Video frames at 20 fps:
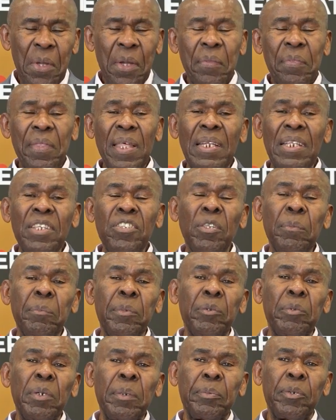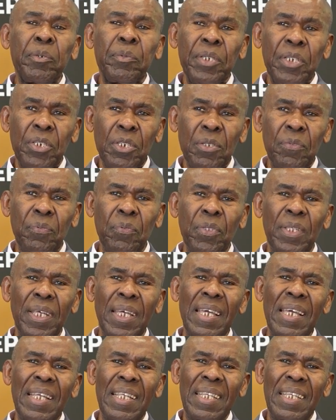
There needs to be reparations for the